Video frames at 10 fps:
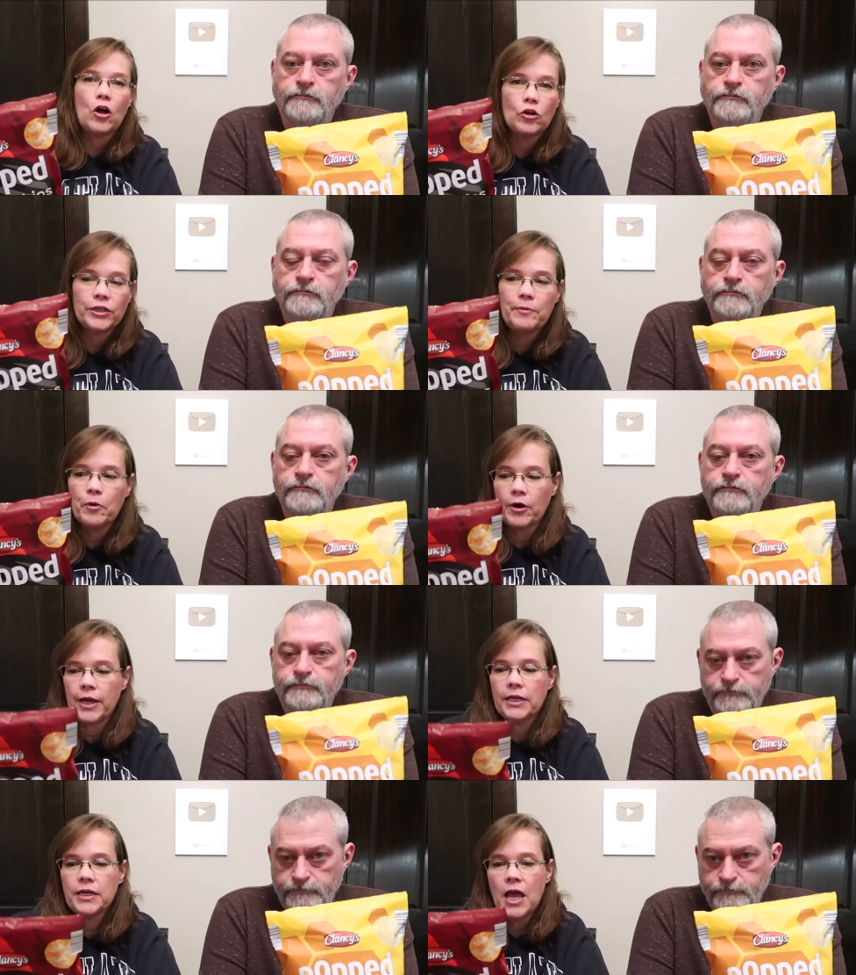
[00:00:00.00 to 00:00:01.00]
Speaker 1: Aldi
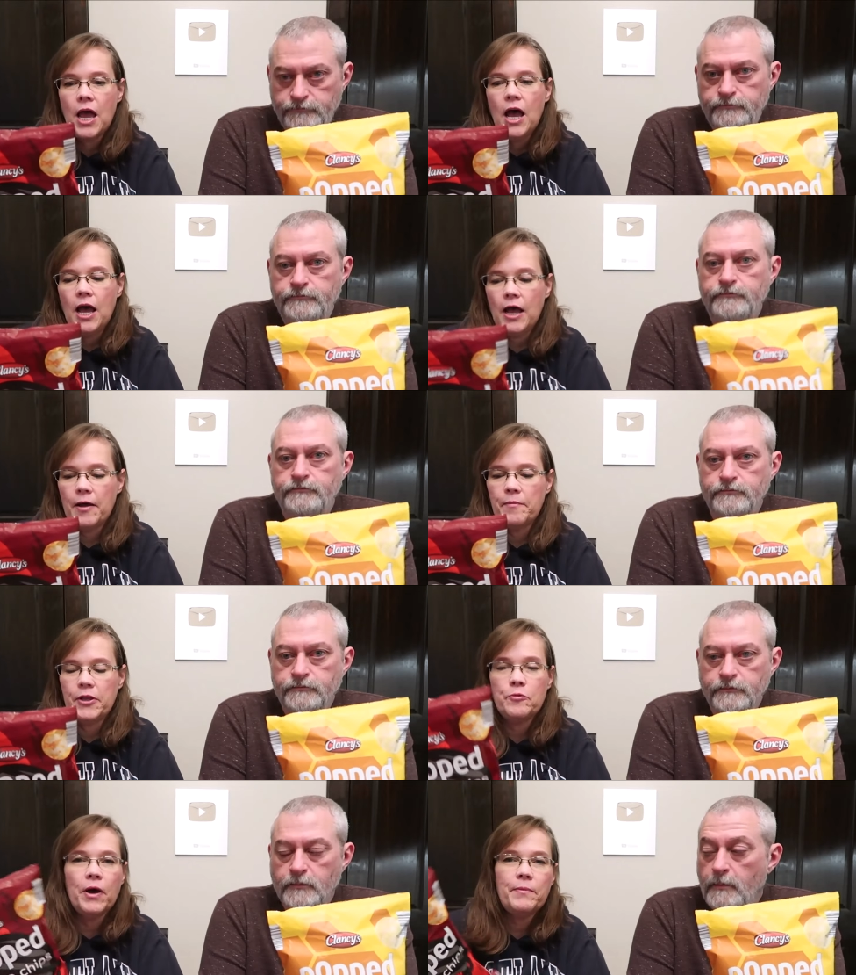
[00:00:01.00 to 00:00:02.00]
brand. And
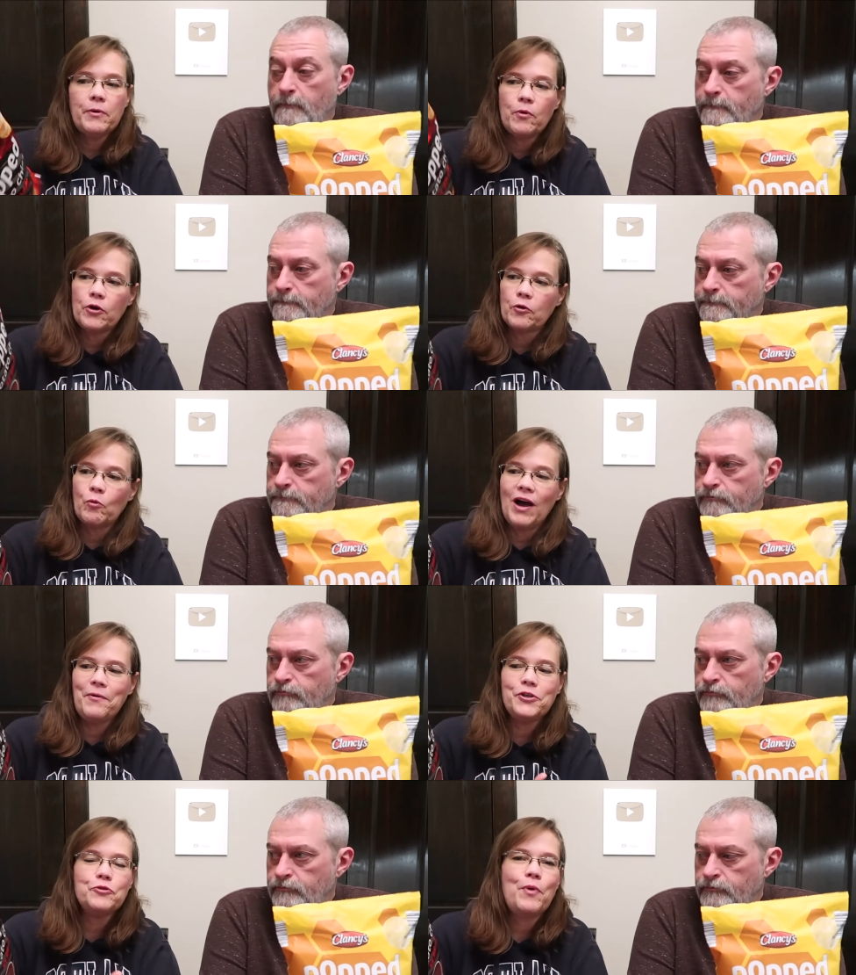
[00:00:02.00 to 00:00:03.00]
you might be wondering, why
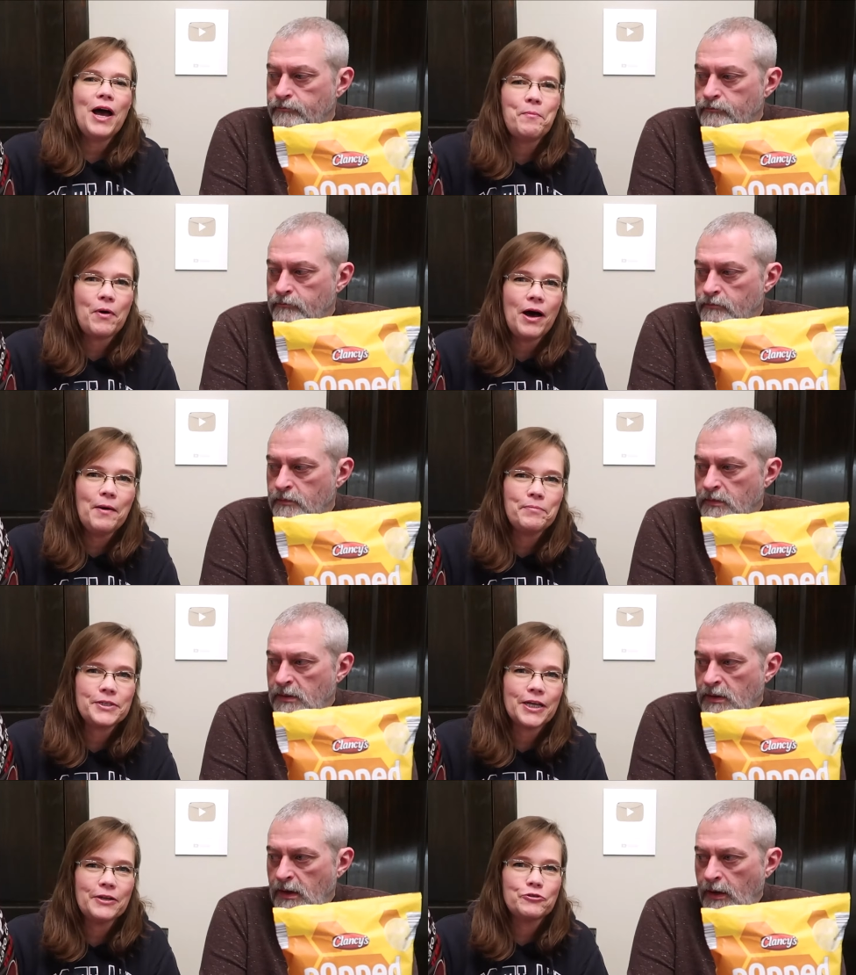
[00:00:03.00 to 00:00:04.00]
would you buy popped
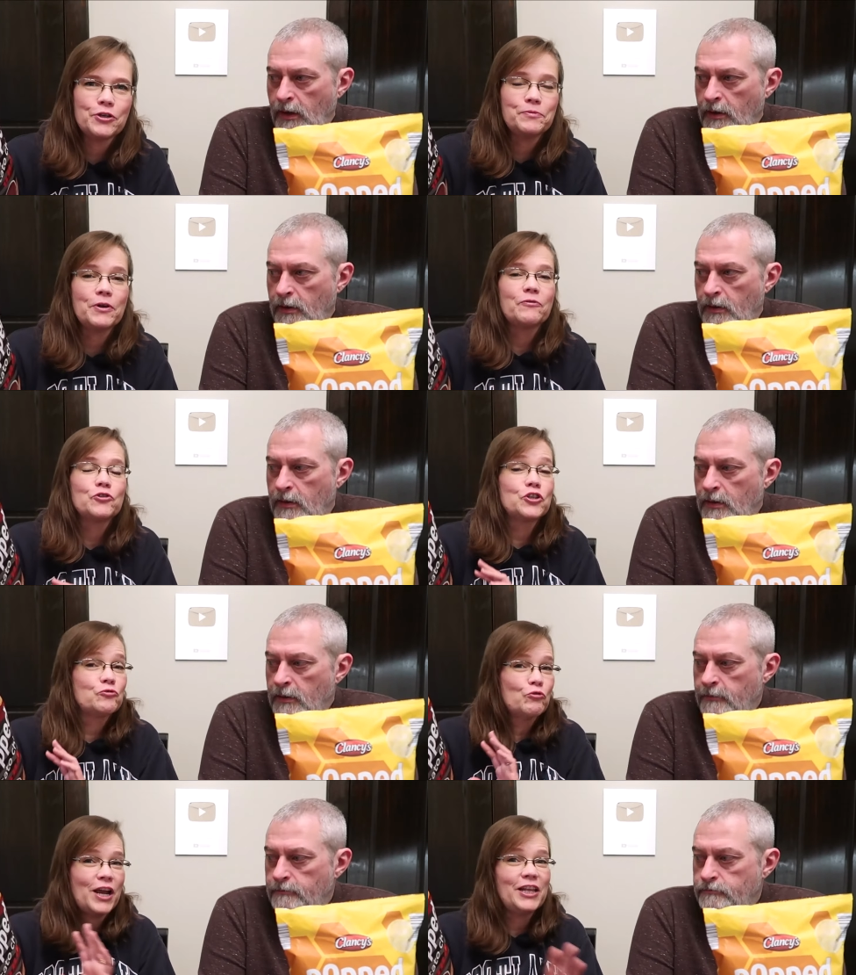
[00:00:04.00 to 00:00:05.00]
potato chips over just
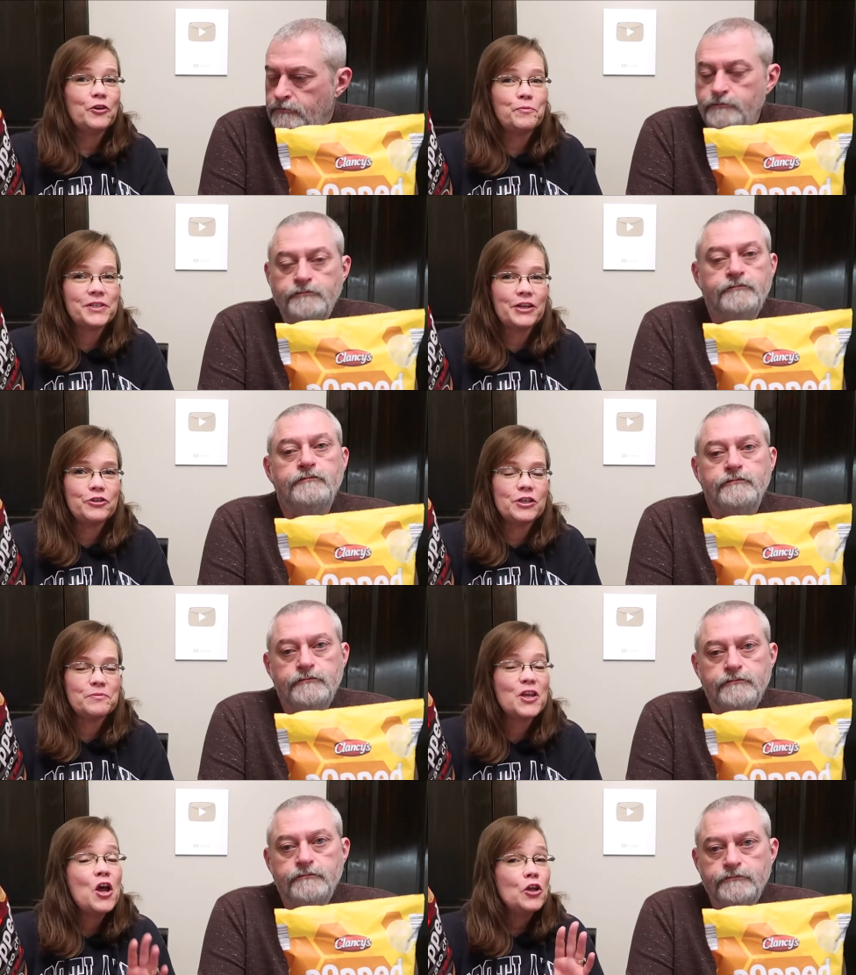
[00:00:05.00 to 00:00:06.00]
regular potato
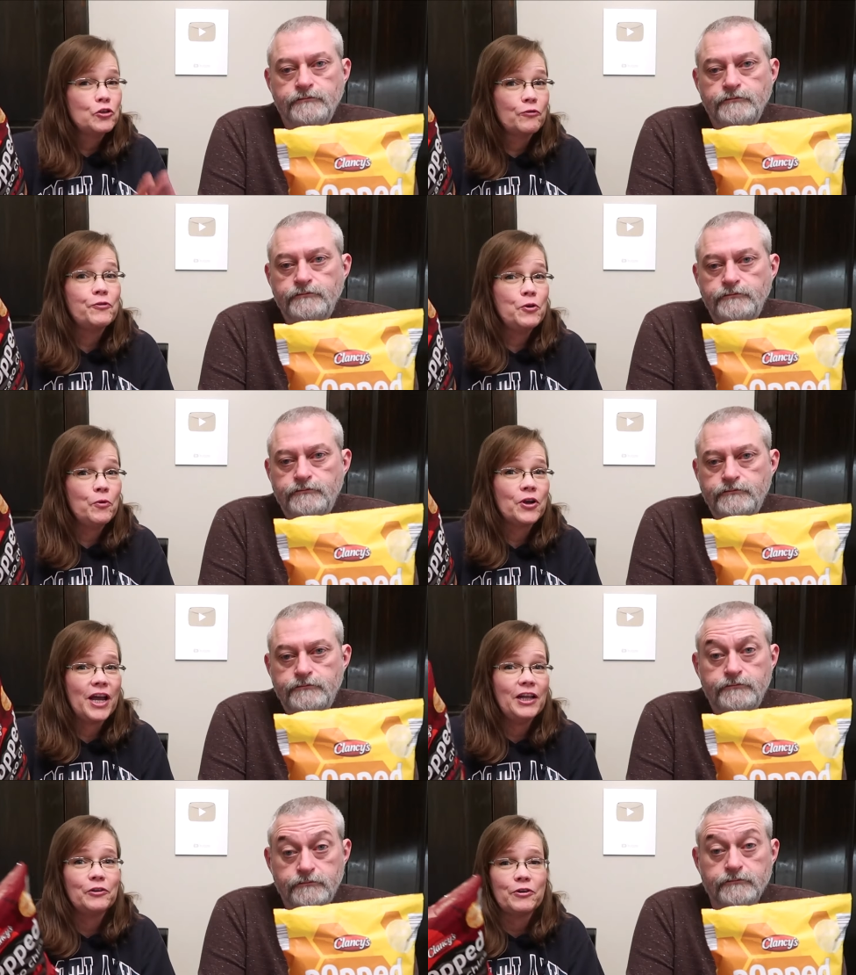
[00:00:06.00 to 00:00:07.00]
chips? They're fewer
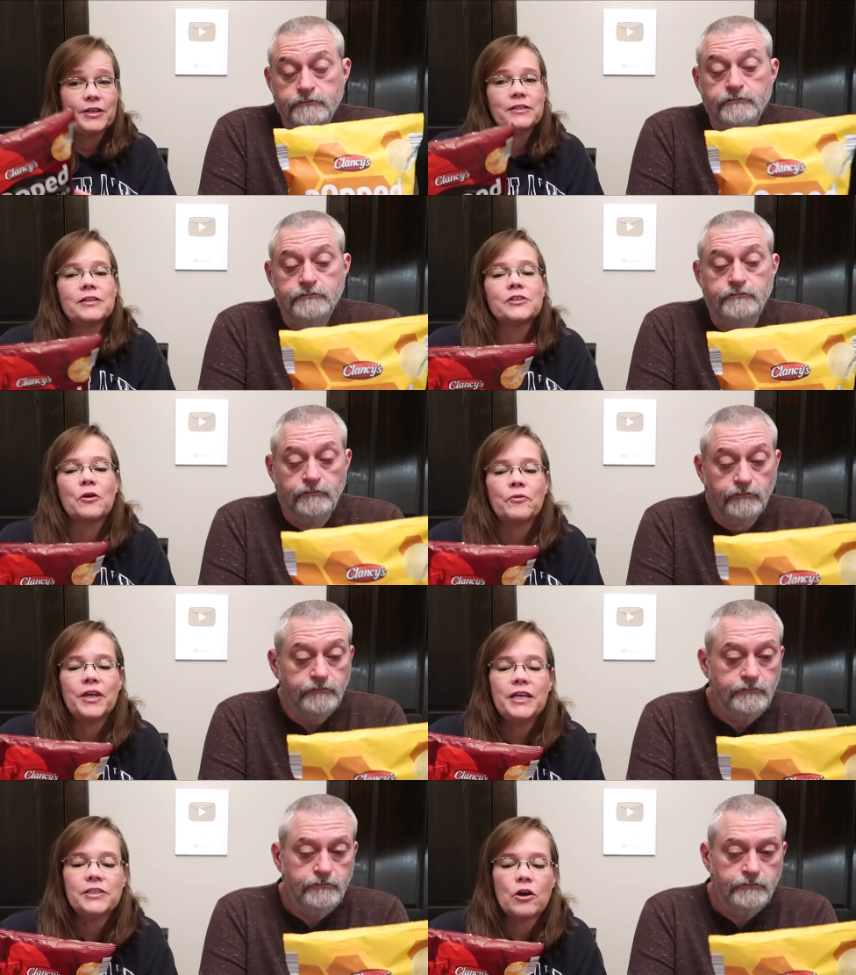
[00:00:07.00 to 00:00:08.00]
calories. So
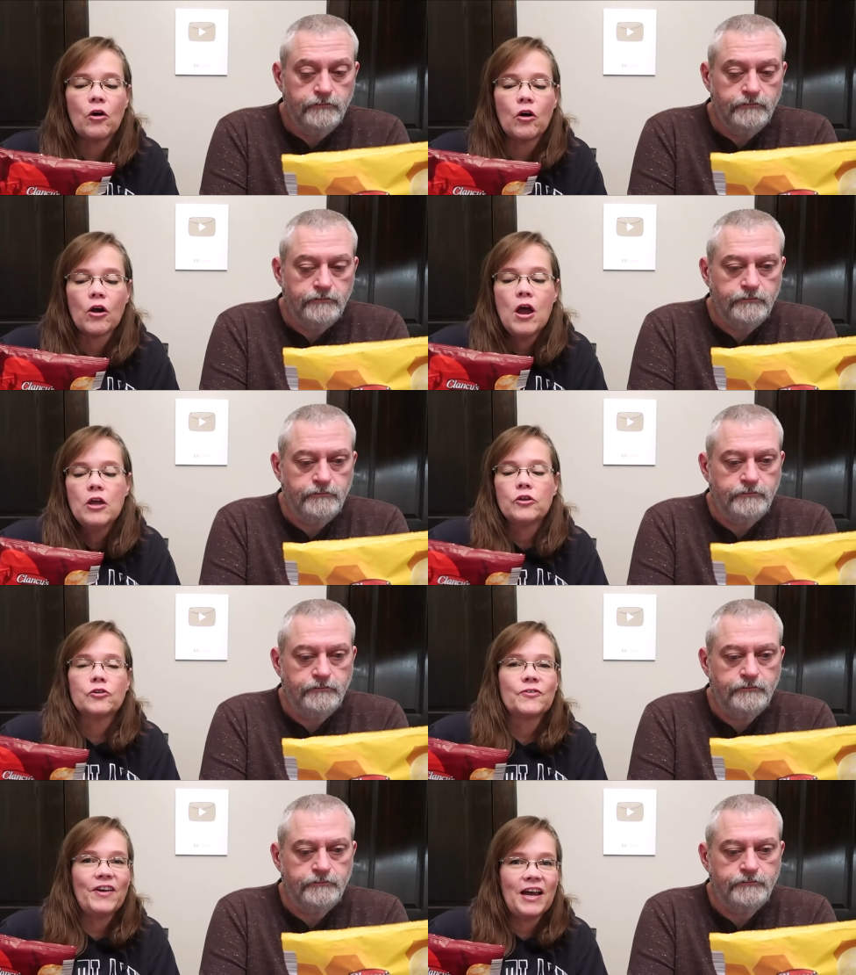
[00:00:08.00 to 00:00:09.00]
these are,
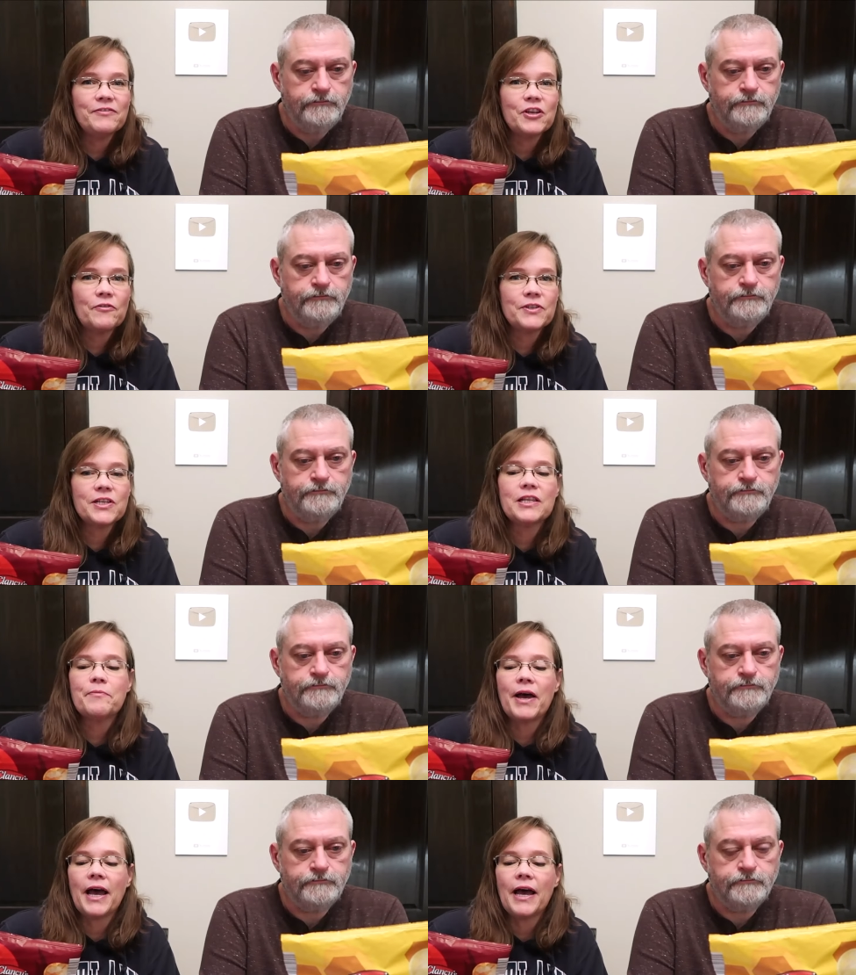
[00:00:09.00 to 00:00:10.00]
there's 5 servings in the
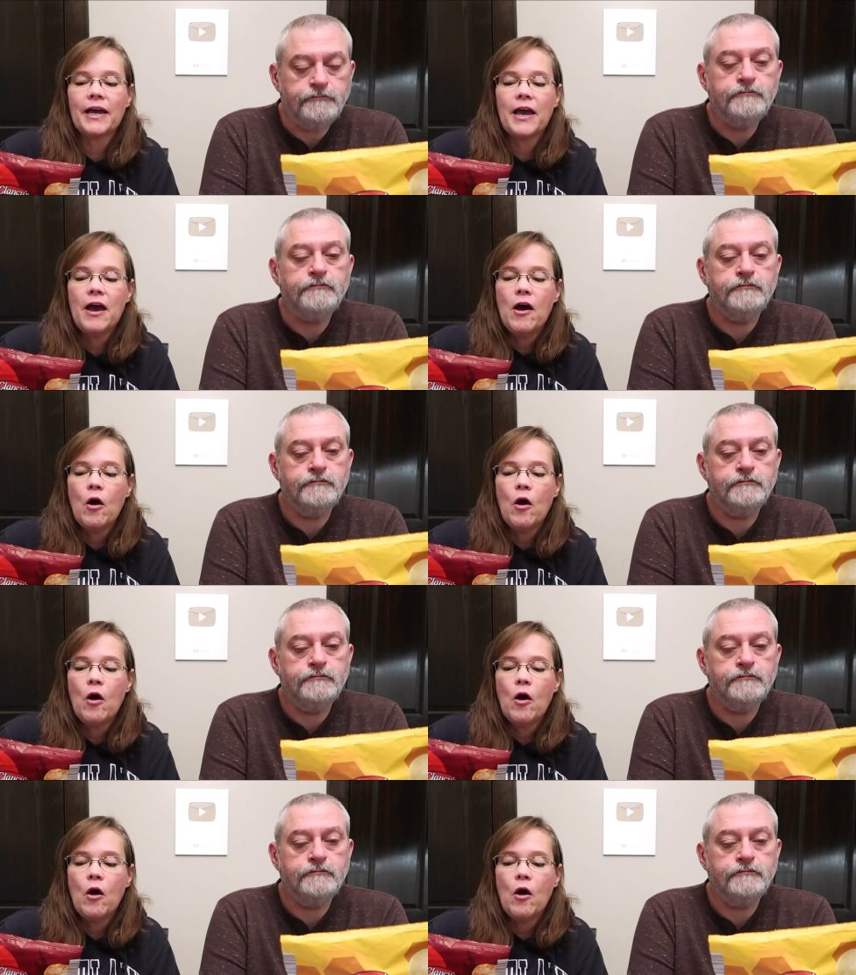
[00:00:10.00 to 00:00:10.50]
bag.